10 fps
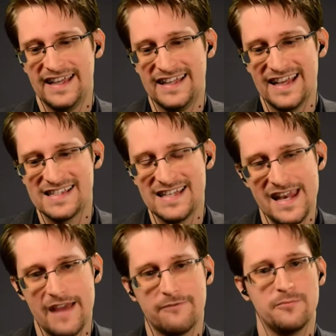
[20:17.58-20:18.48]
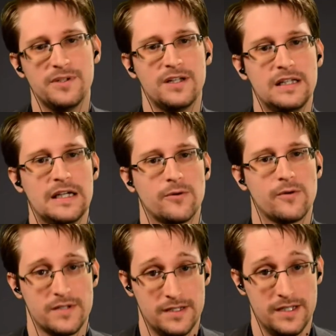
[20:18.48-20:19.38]
And it has never been
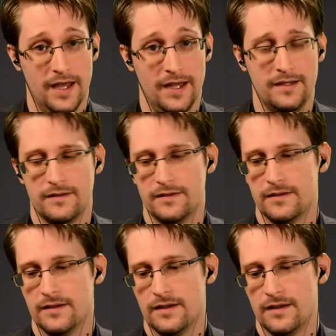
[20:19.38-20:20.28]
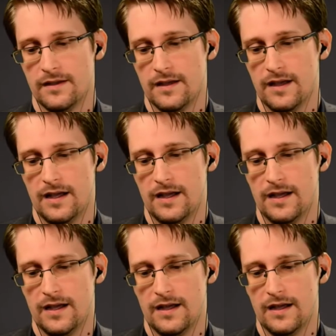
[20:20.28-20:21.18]
clearer today,
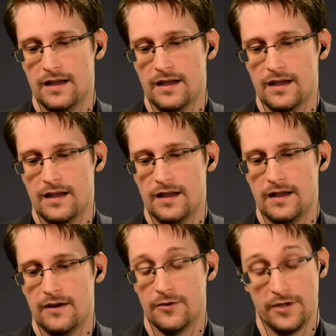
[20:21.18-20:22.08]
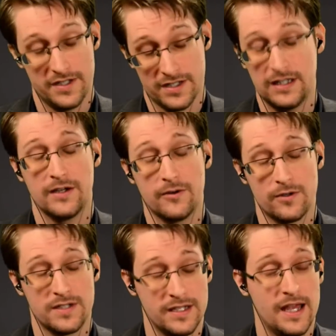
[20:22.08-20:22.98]
or it is
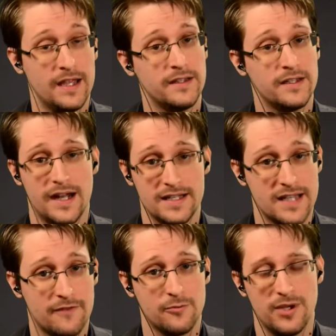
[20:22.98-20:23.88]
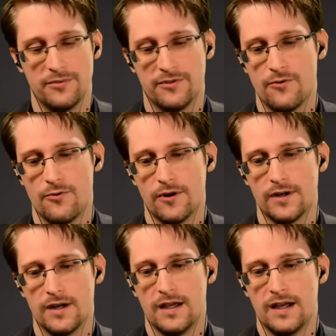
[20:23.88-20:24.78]
clearer today than it has ever been
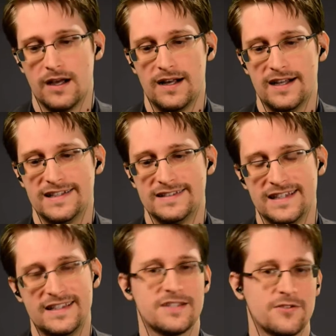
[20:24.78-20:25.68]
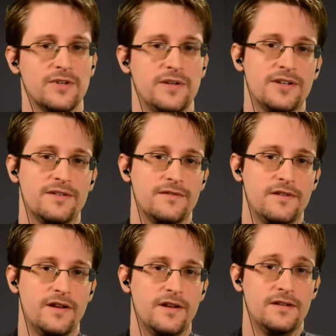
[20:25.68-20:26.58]
before, that this agreement
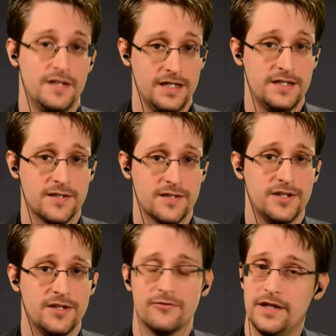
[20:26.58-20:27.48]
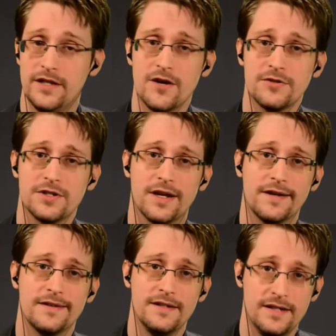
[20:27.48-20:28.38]
needs to be
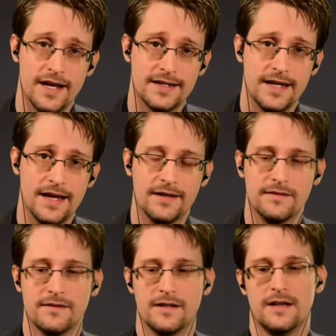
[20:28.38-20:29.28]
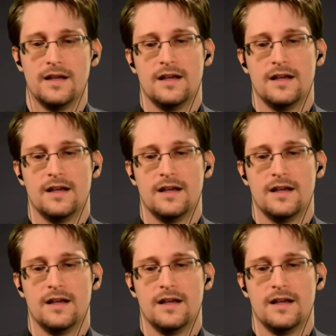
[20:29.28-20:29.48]
renegotiated yet again.